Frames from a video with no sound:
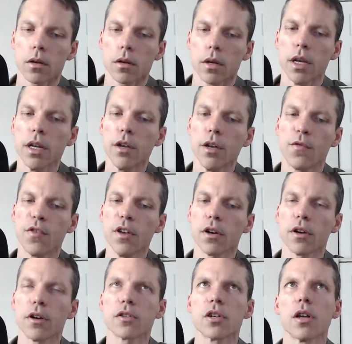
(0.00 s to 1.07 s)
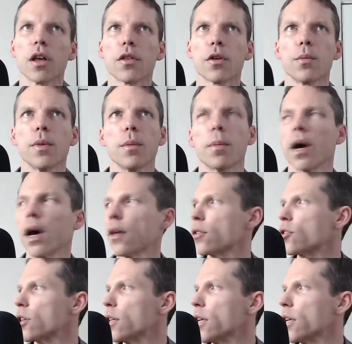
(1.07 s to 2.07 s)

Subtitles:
Any fear, here's another meme pathogen.